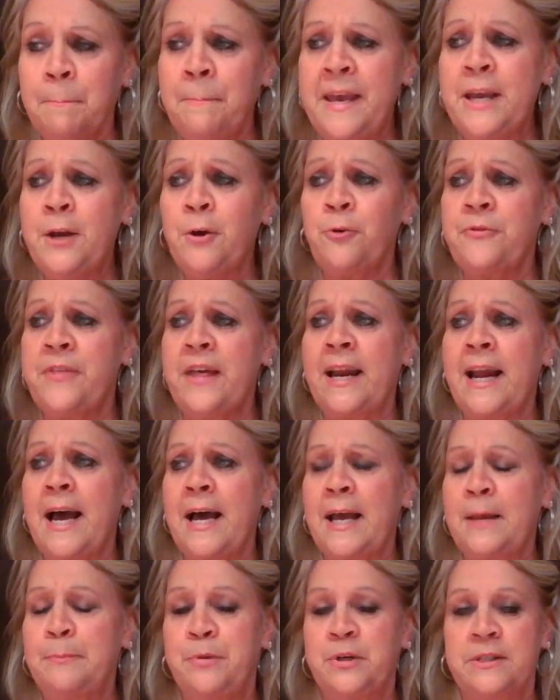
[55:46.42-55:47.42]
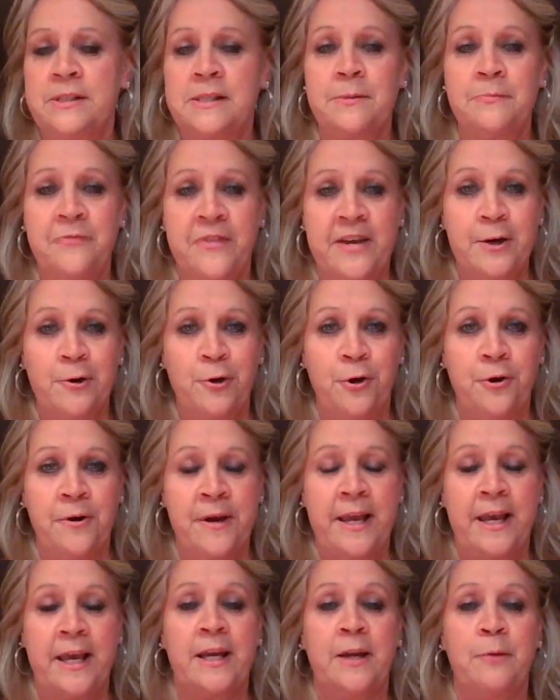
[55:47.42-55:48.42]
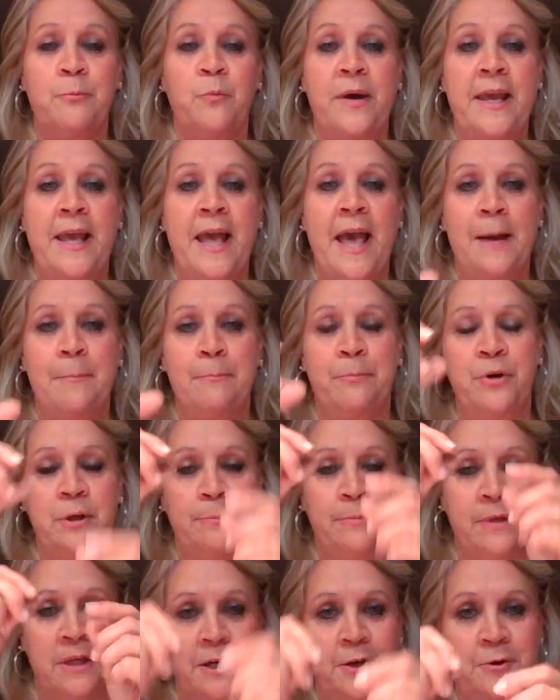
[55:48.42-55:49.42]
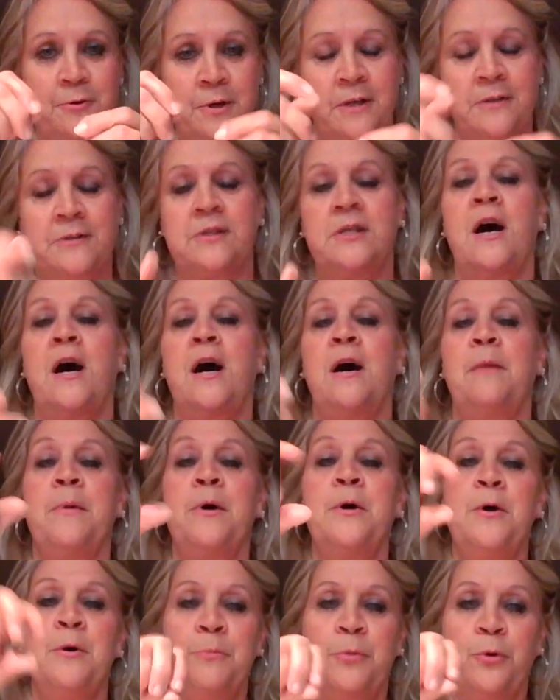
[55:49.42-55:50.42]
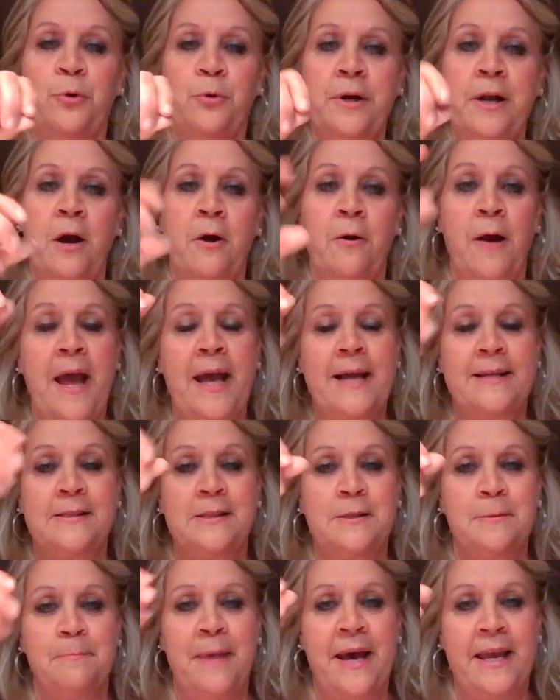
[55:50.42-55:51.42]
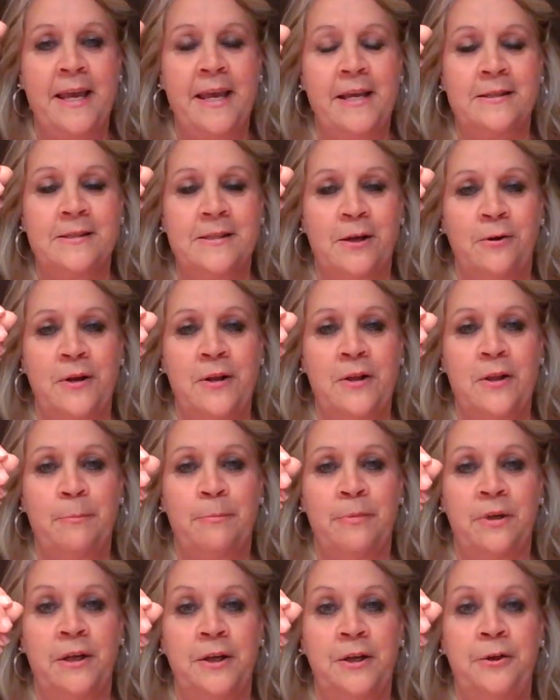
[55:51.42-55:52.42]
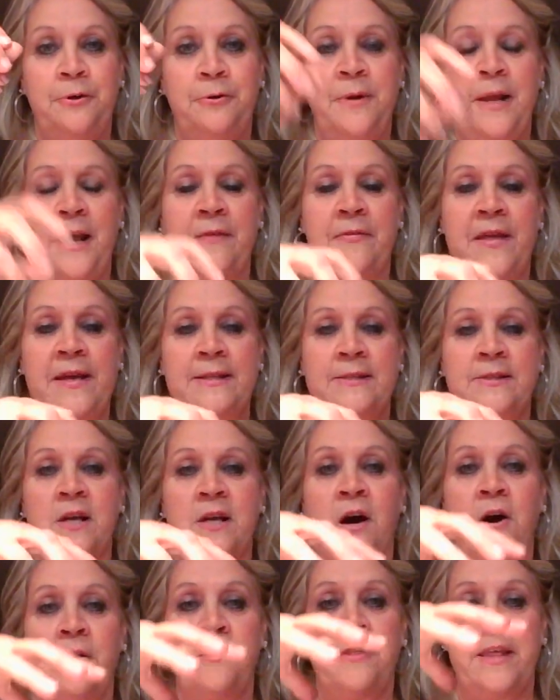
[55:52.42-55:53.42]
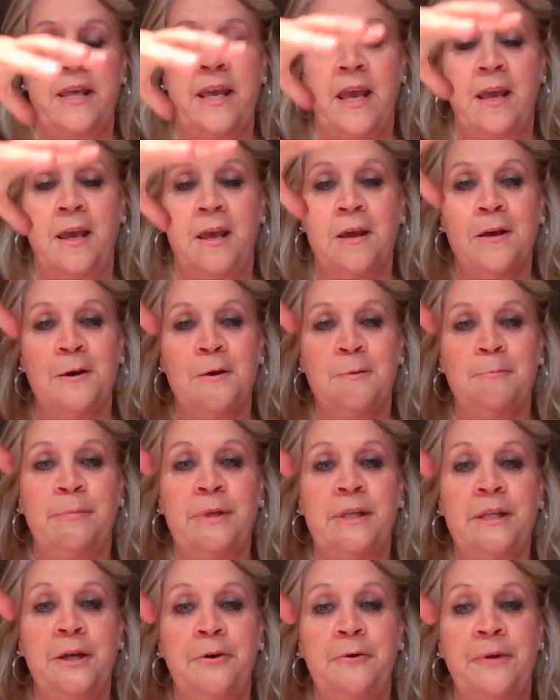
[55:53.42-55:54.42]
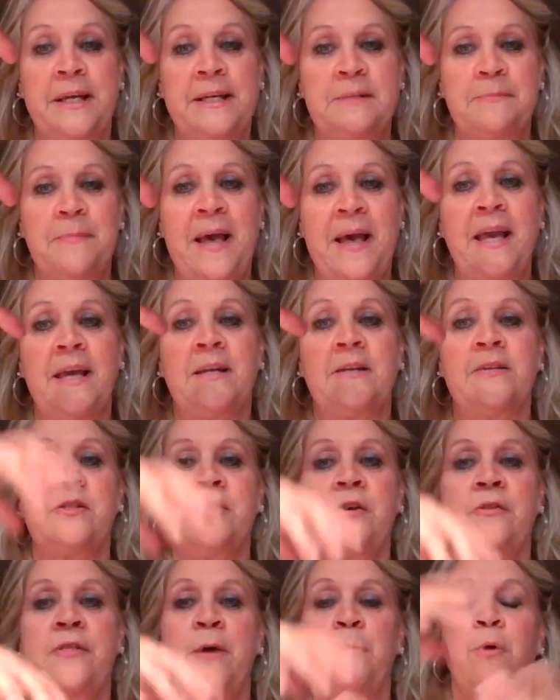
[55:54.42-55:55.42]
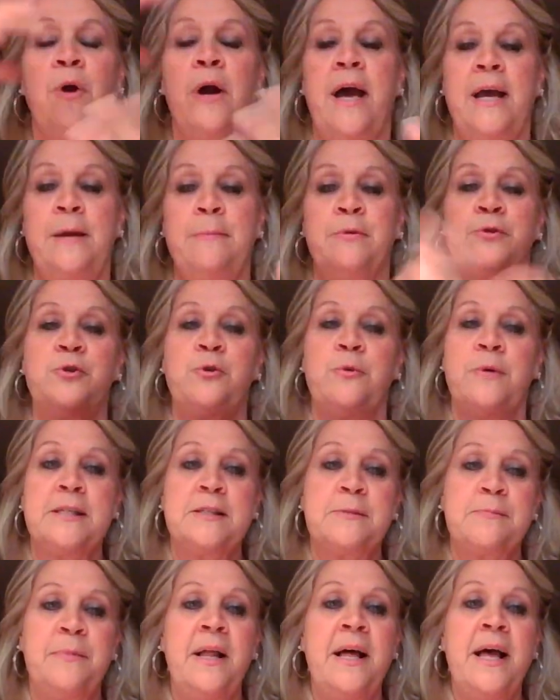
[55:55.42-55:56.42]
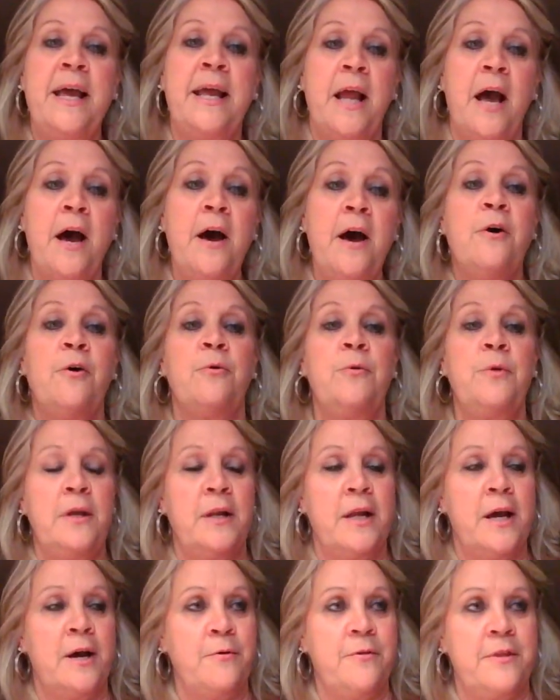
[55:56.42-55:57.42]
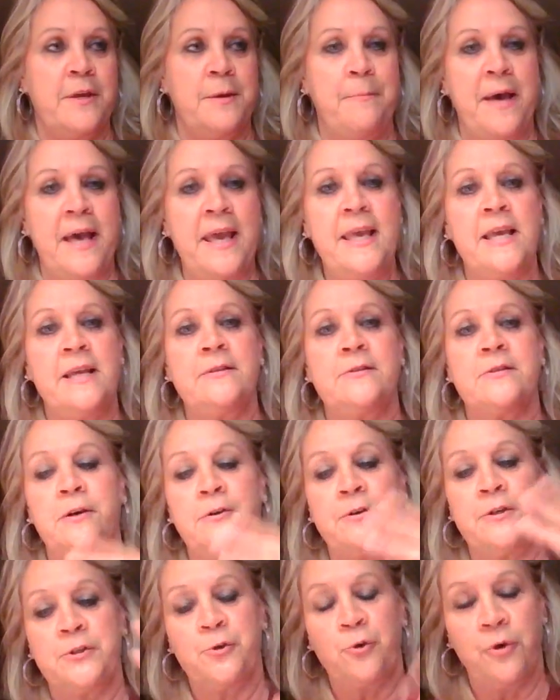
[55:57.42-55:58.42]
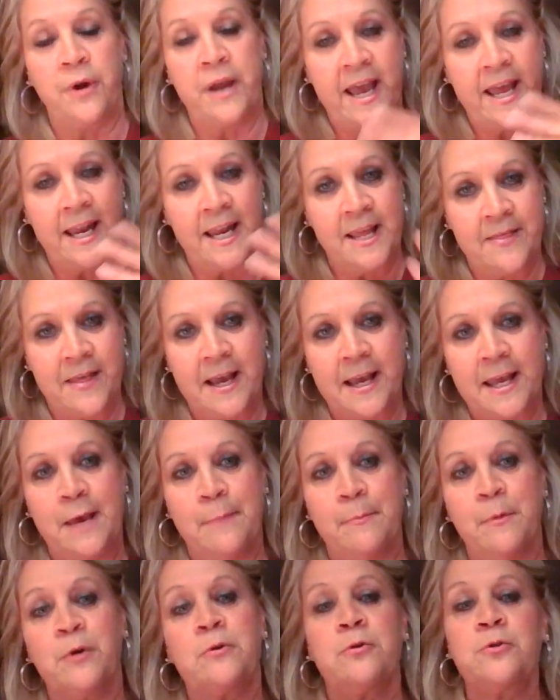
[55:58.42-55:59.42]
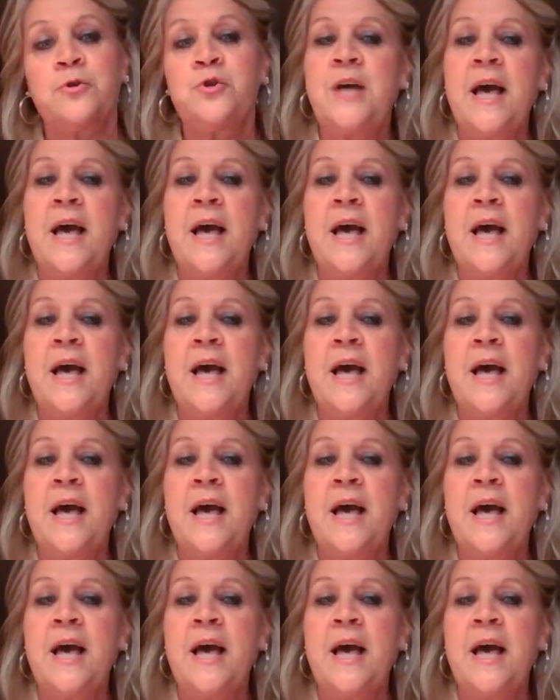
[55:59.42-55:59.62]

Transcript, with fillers: beaker that I had put some vinegar in and we had put a balloon on top or had some baking soda in the balloon and they saw the balloon expand. And so they were able to explain, oh, you know, the baking soda is creating that chemical